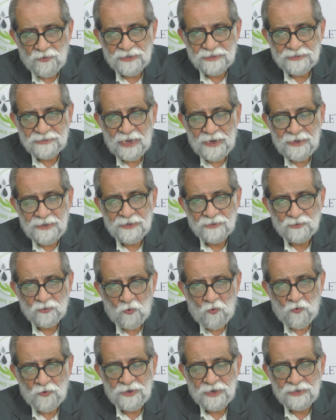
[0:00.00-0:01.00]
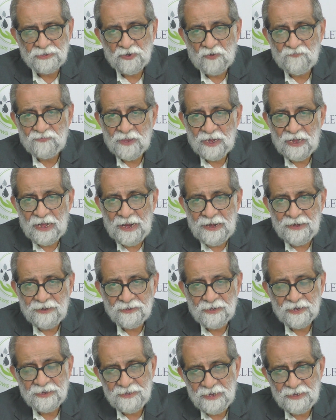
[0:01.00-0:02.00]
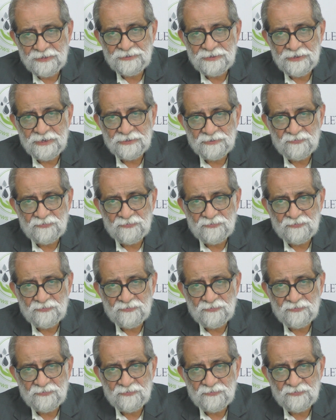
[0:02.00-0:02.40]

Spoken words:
decide as owners of the land that yes,